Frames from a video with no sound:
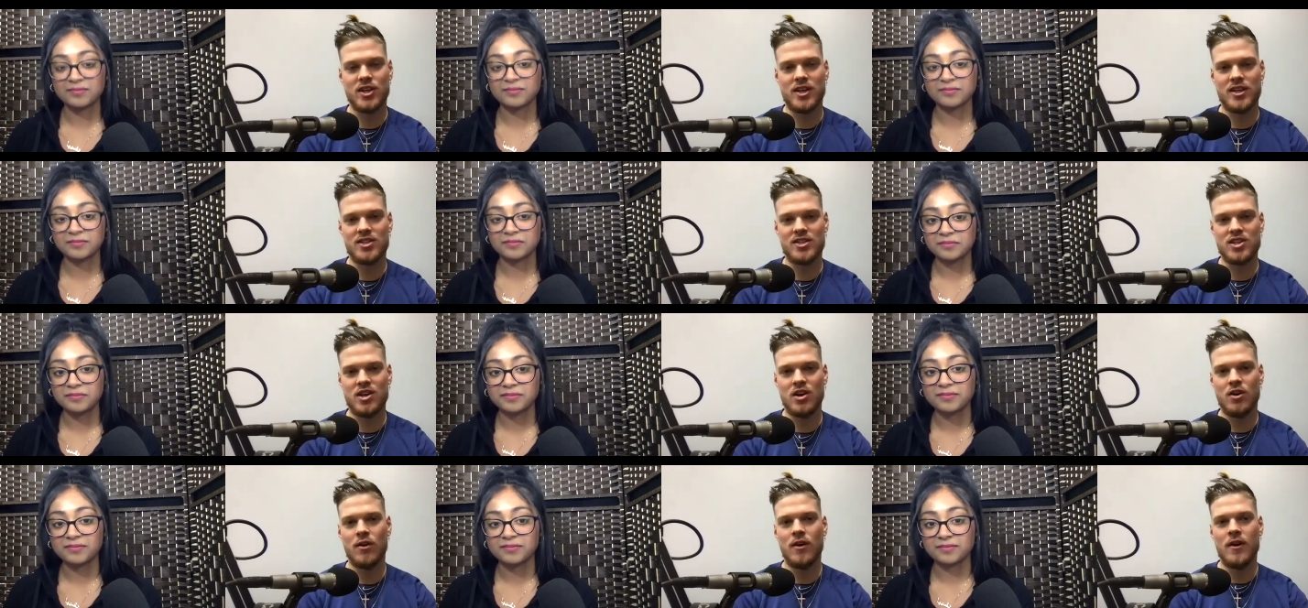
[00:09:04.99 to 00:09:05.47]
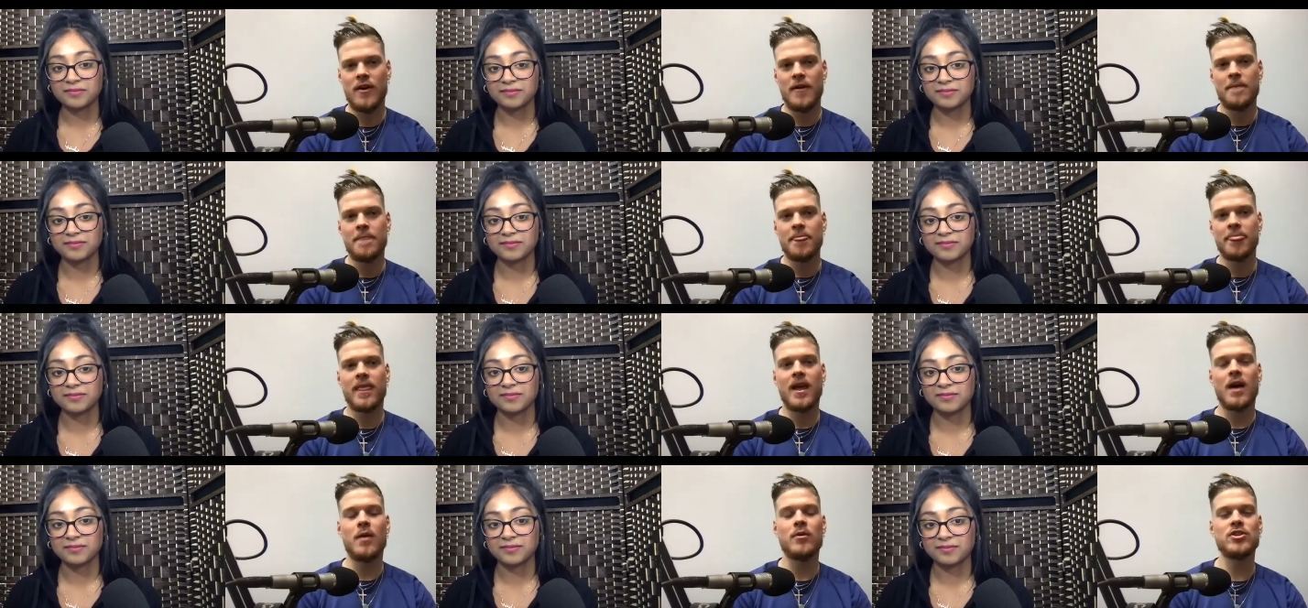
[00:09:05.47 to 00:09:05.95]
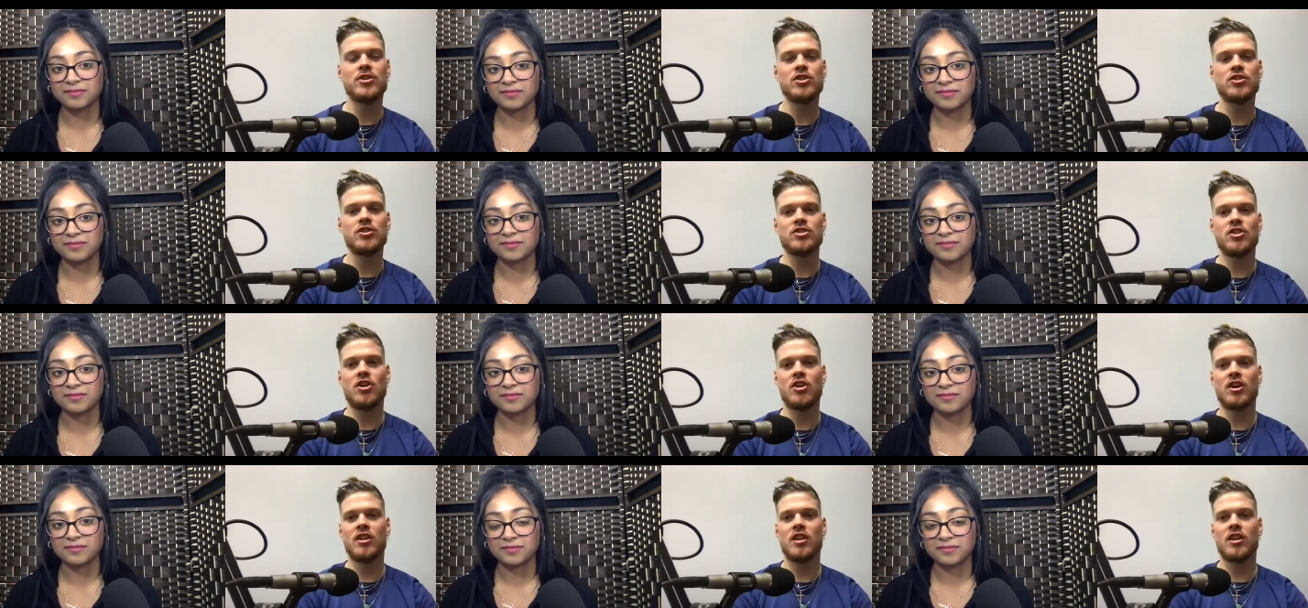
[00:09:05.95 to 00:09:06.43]
Speaker 1: And so I want you to
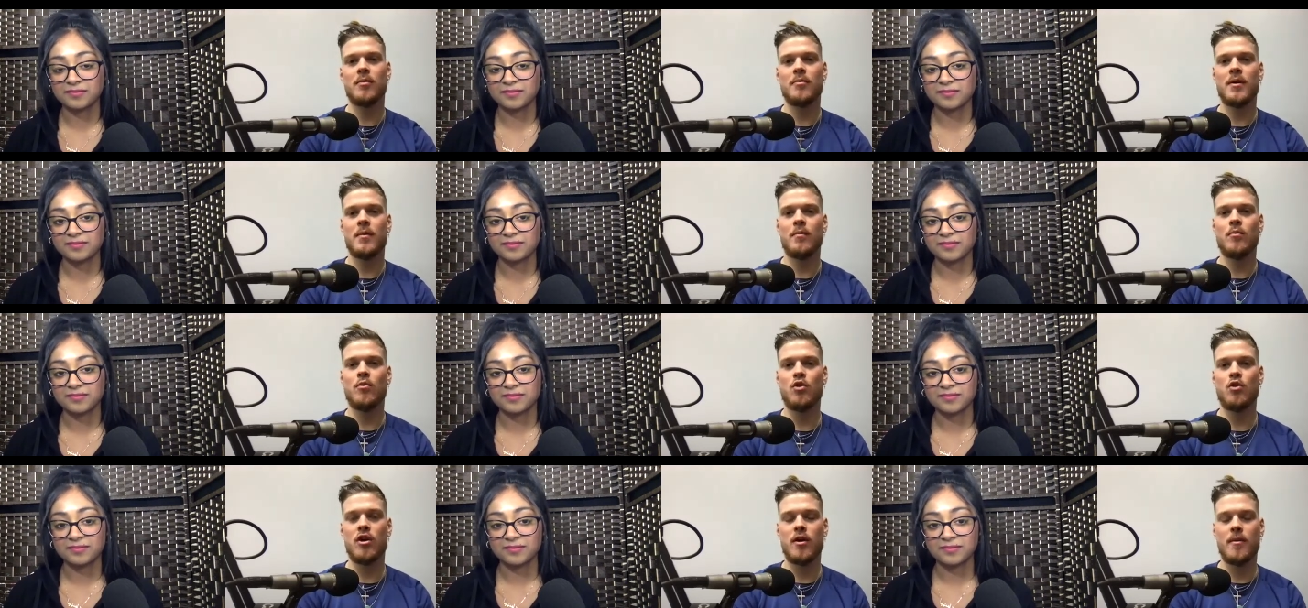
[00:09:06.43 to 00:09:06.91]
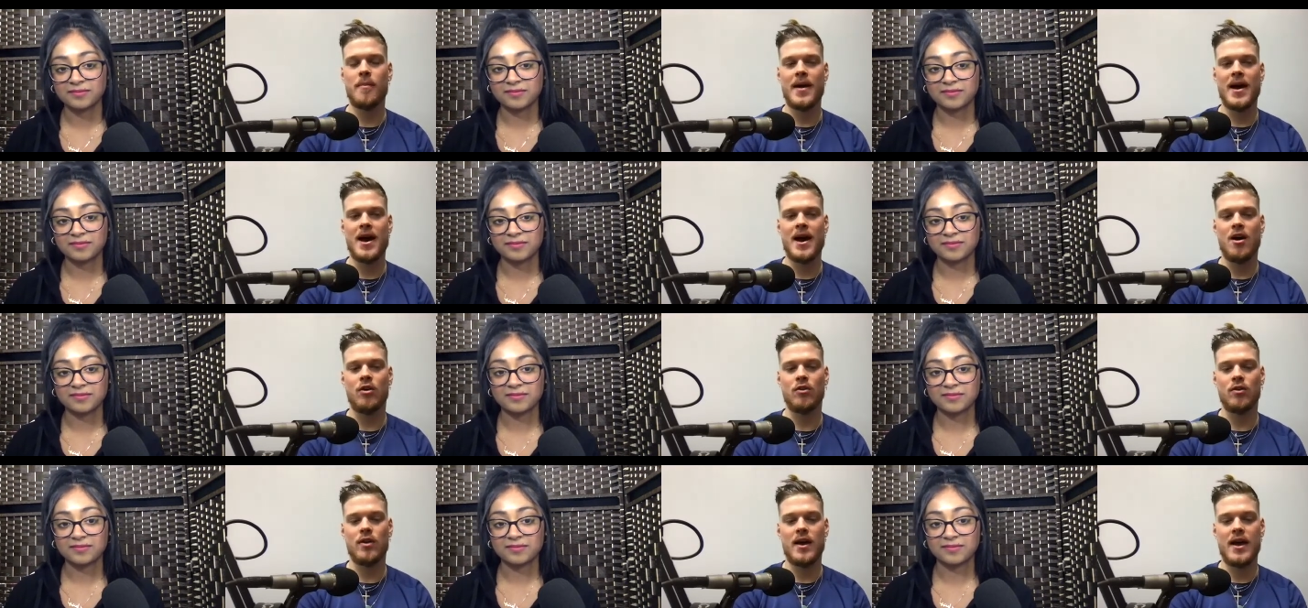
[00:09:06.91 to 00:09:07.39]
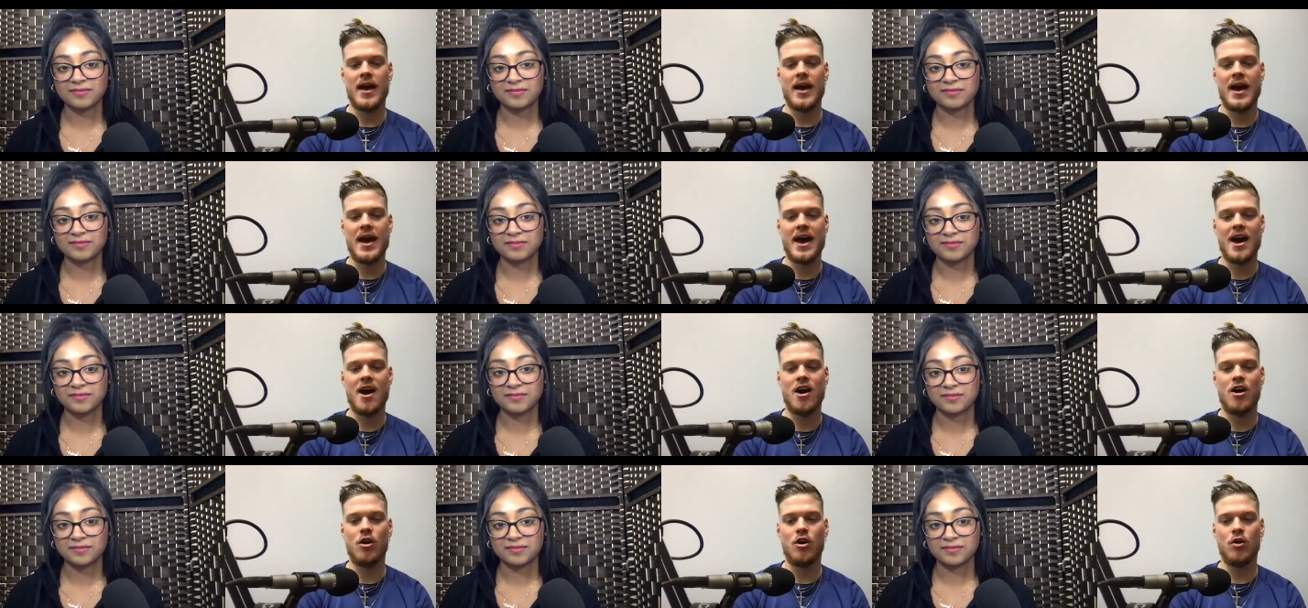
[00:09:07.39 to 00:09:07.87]
talk a little bit more about
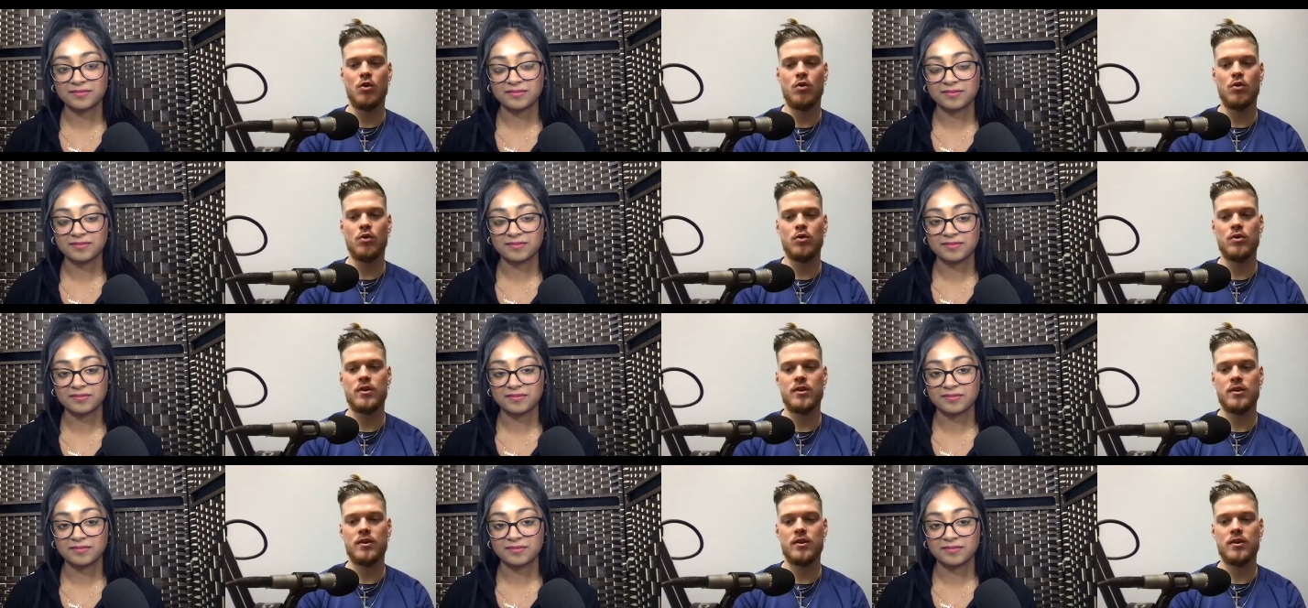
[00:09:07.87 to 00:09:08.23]
how,